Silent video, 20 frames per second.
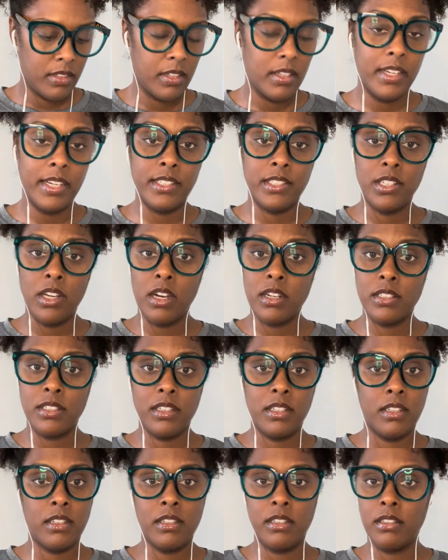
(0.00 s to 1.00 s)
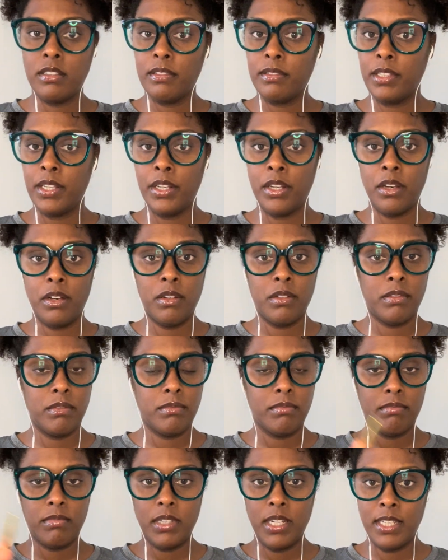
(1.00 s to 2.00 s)
and talk to,
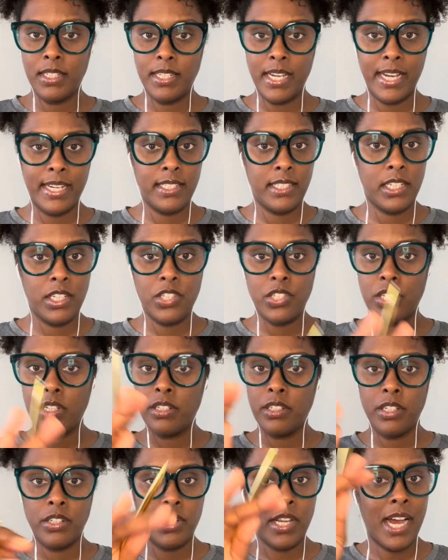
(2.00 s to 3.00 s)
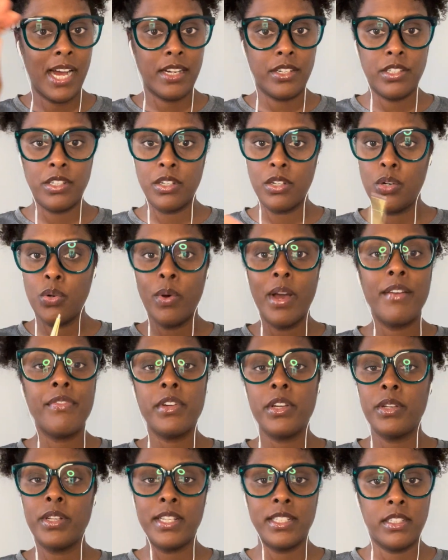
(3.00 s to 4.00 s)
a dietitian, your doctor, whoever
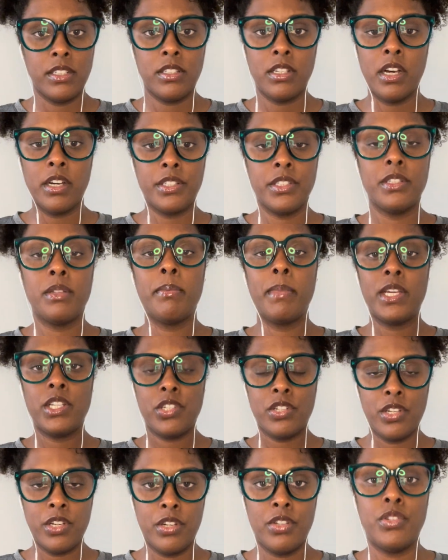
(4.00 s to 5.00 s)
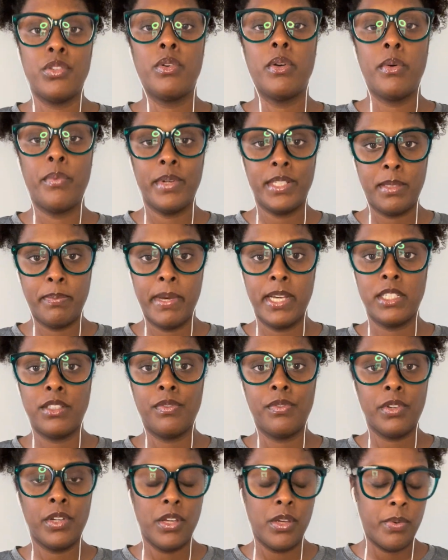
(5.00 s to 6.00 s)
you need to talk to make sure you're doing what's best
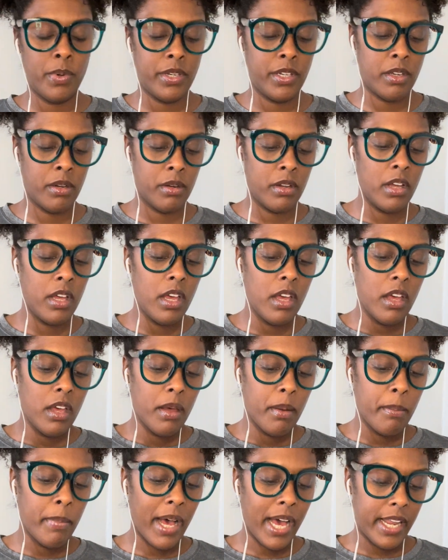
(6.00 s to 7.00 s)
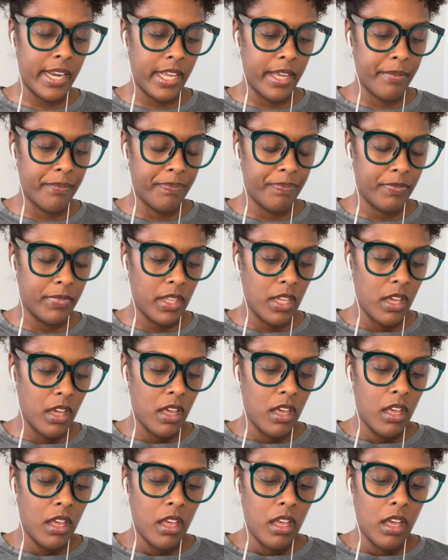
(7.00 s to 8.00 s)
for you and your body.
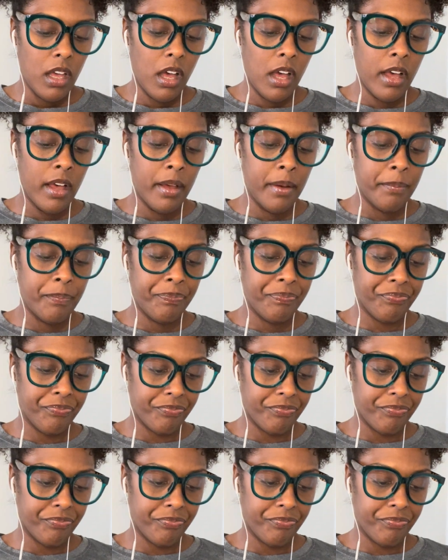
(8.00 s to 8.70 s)
Um,